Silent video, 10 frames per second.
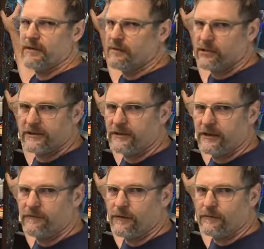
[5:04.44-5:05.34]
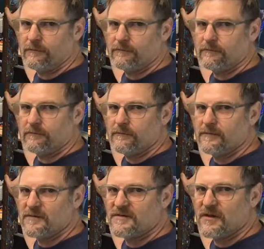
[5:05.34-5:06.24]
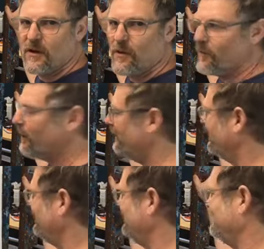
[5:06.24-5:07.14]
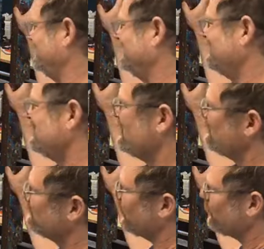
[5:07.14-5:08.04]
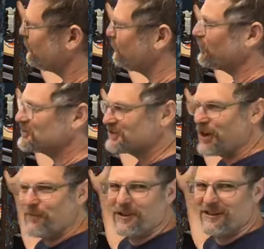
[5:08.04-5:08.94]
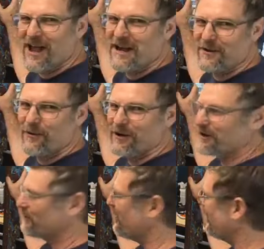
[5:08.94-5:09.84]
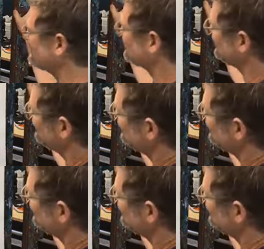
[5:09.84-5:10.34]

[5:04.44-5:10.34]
completely different. So, but we will start with a line going across.